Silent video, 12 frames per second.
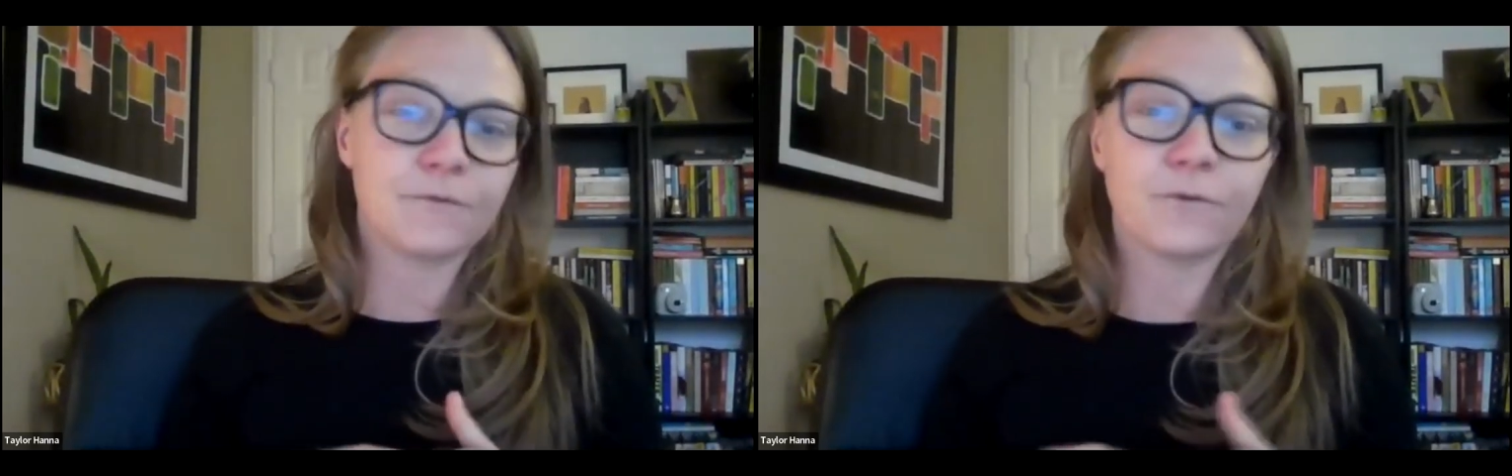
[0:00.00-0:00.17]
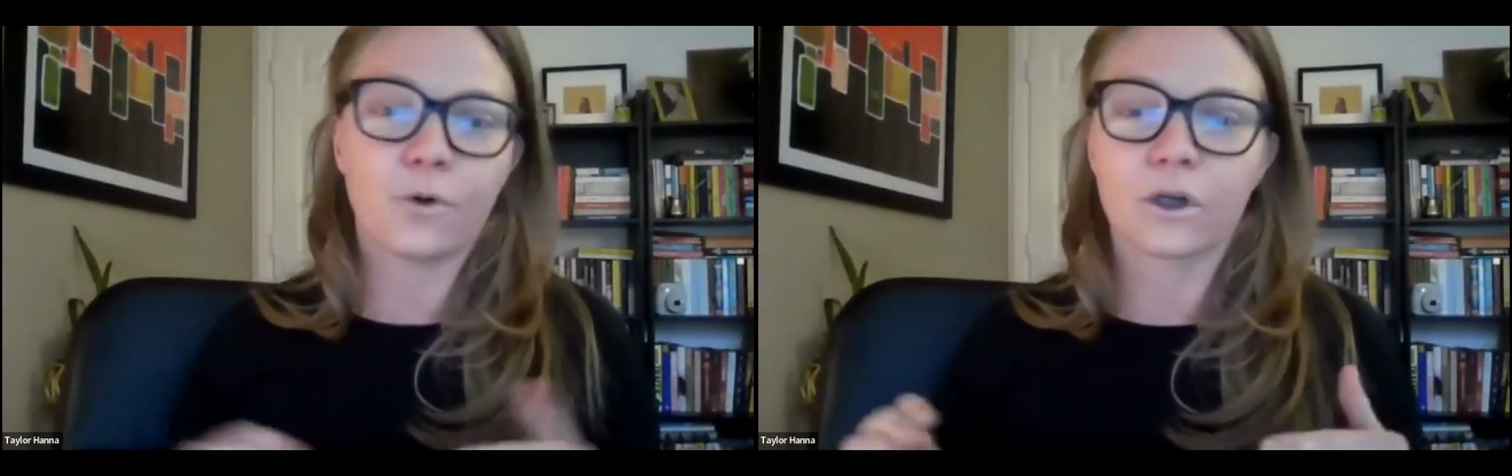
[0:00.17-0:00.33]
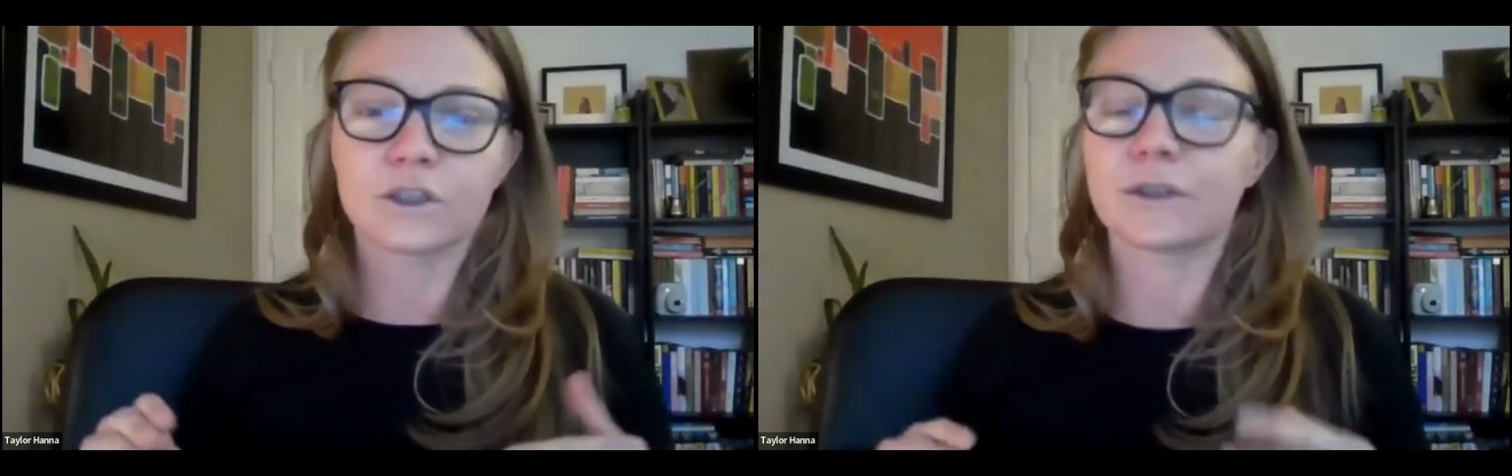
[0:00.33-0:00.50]

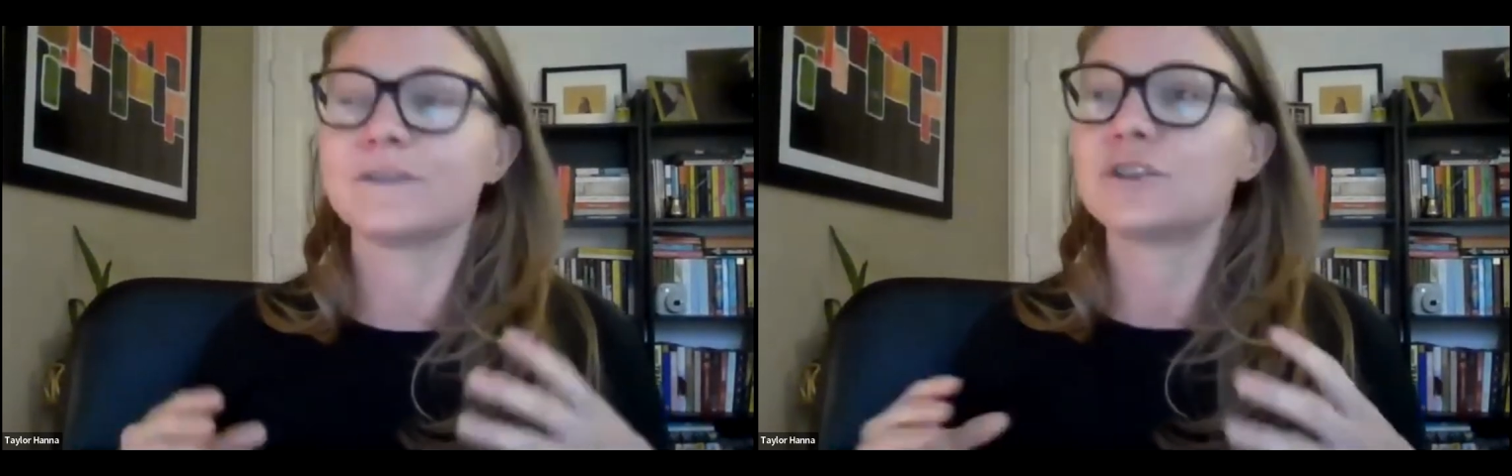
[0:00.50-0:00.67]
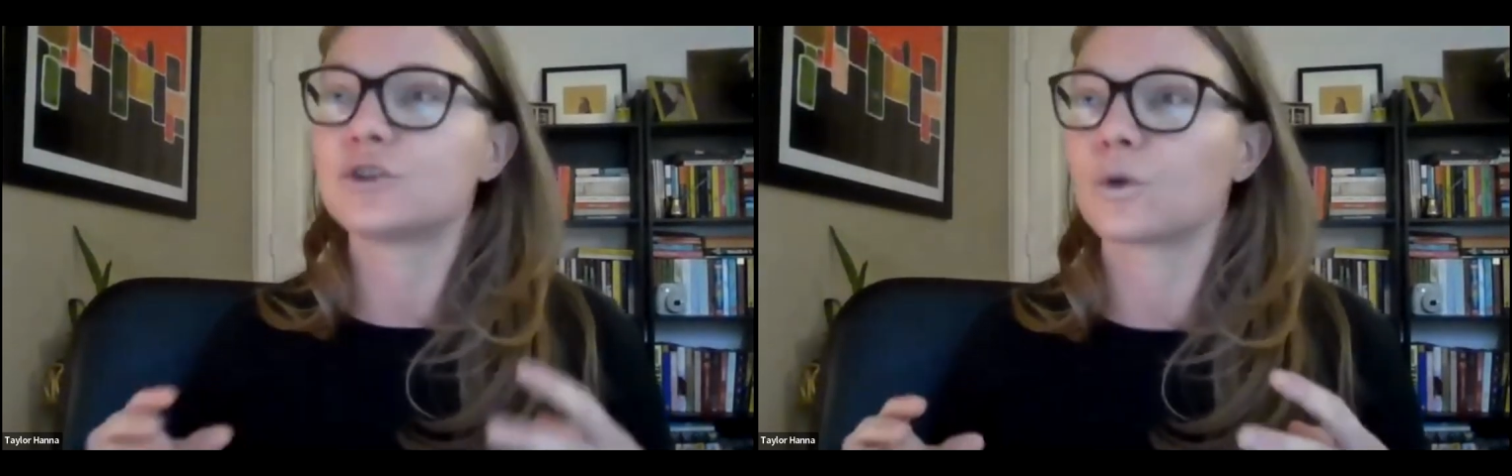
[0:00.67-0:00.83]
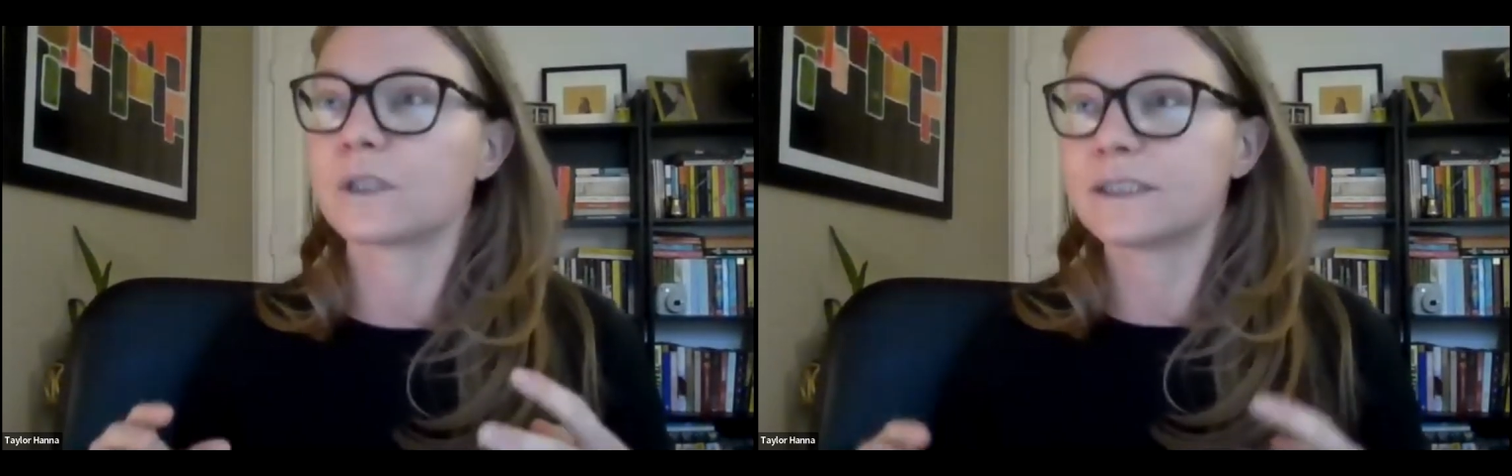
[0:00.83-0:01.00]
4 sort of
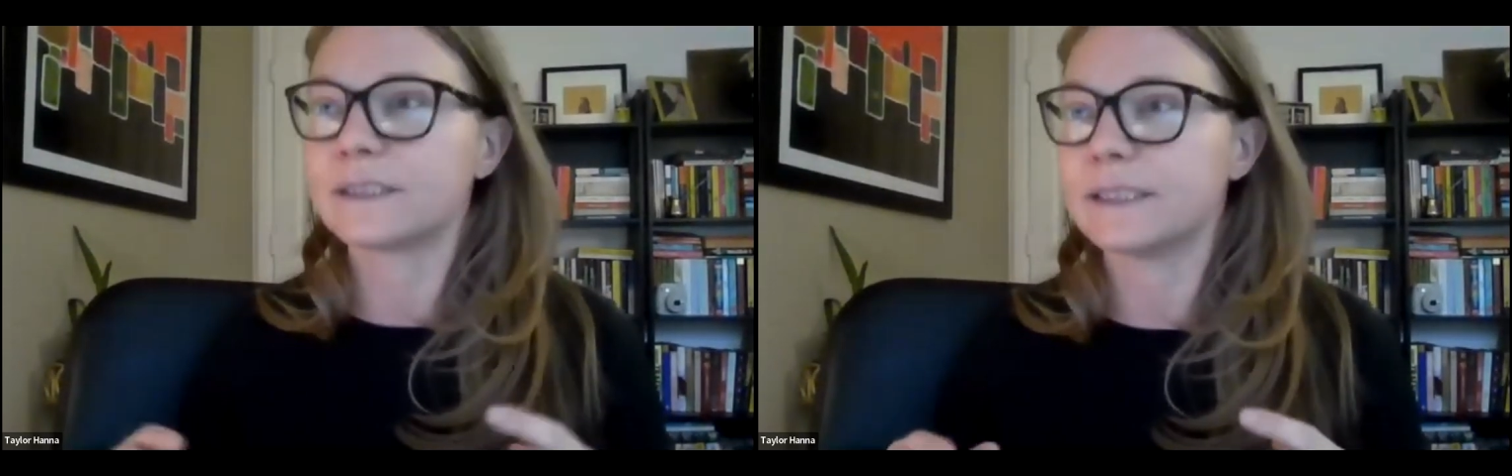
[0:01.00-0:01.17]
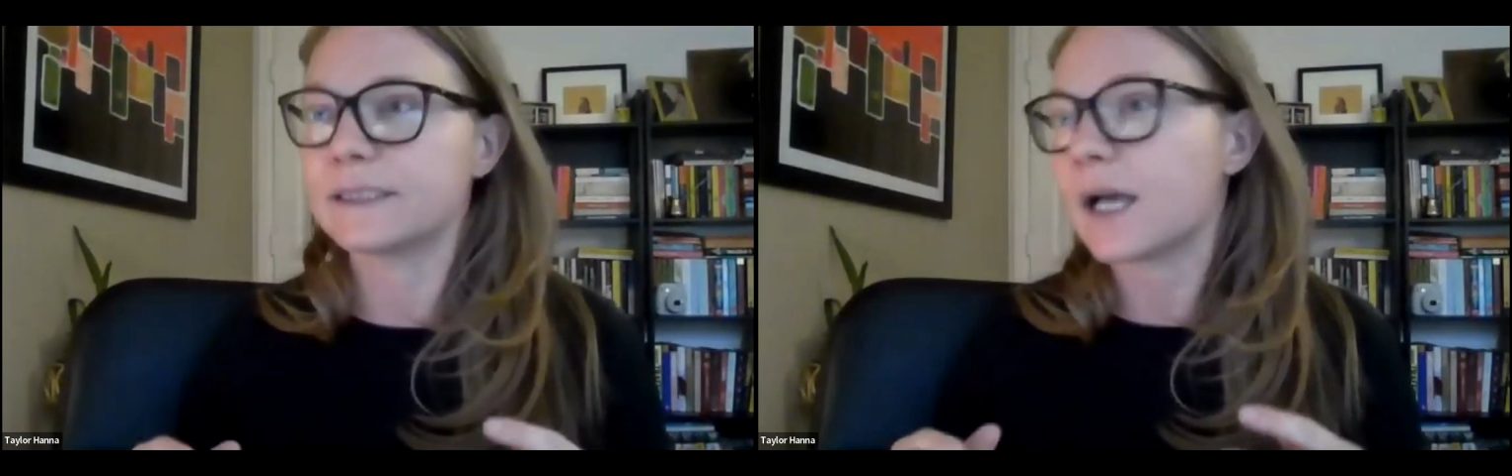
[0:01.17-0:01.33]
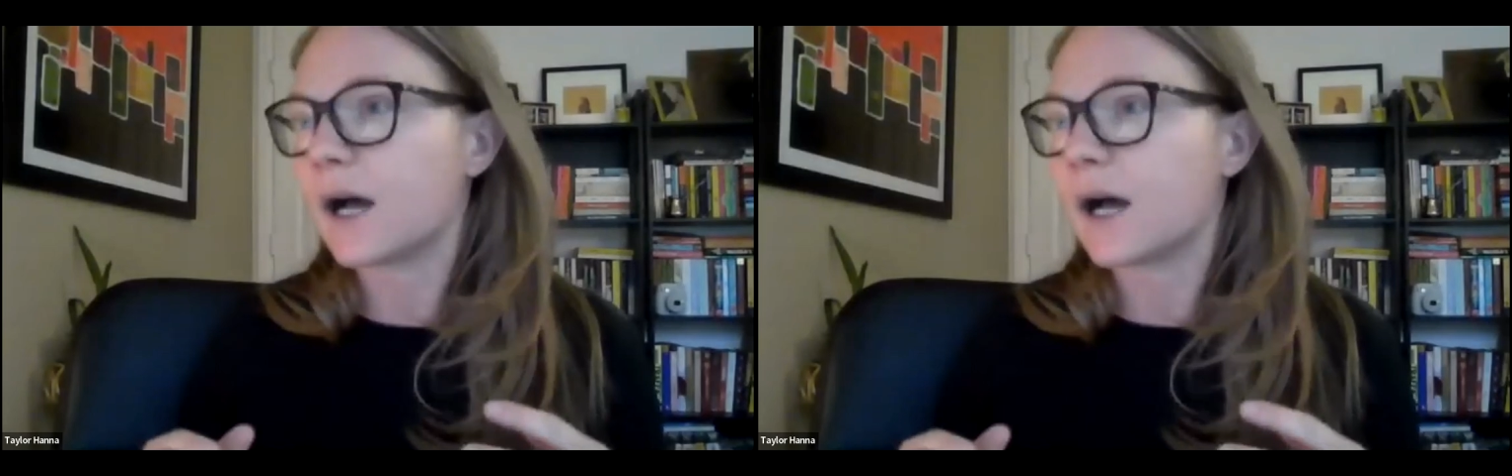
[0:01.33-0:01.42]
sources